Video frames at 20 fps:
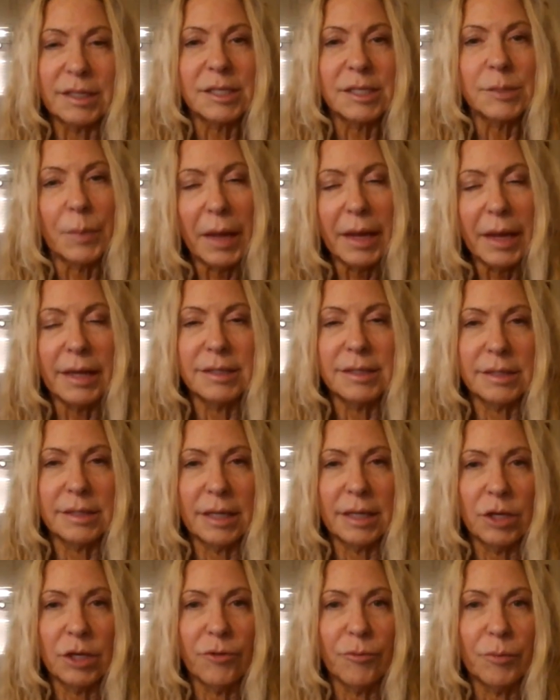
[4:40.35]
space
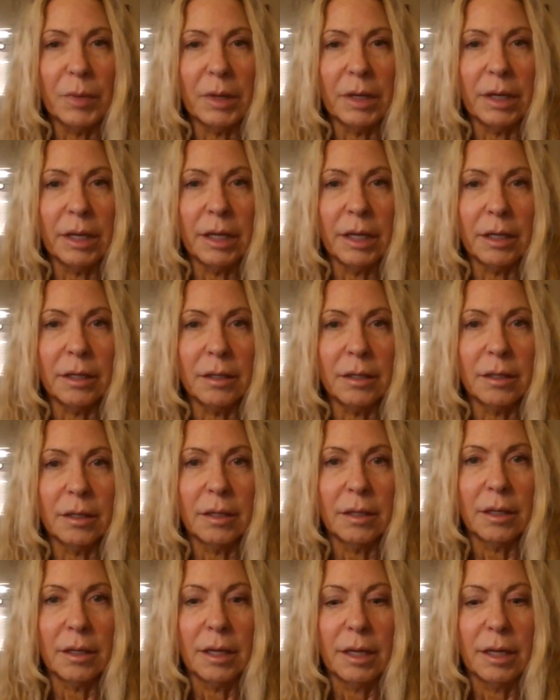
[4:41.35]
that you've been in.